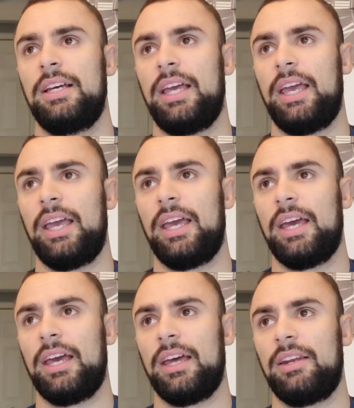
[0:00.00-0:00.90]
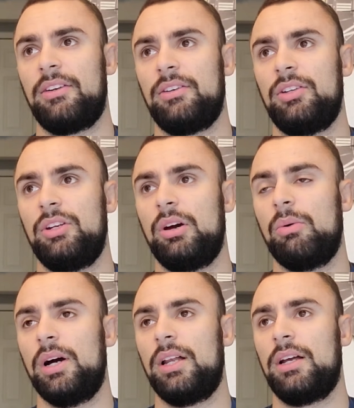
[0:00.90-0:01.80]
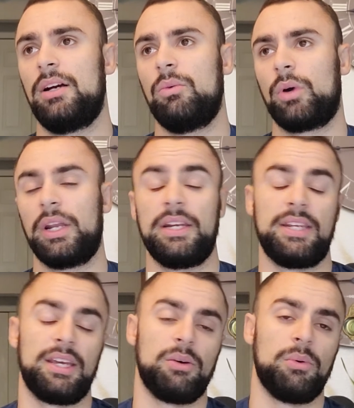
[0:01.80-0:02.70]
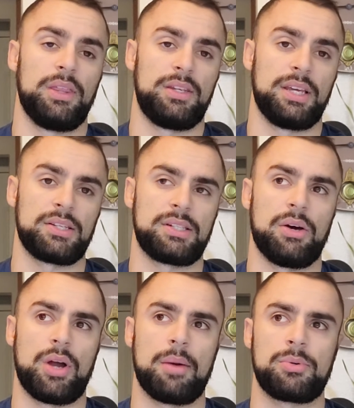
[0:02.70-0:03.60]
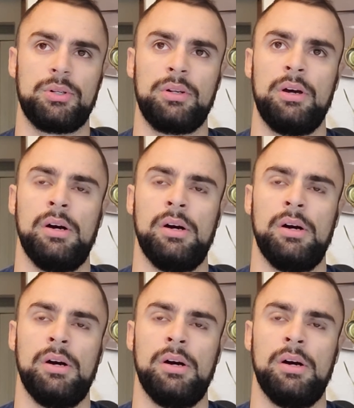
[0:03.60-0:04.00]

And you know what? We're going to take away the test out option.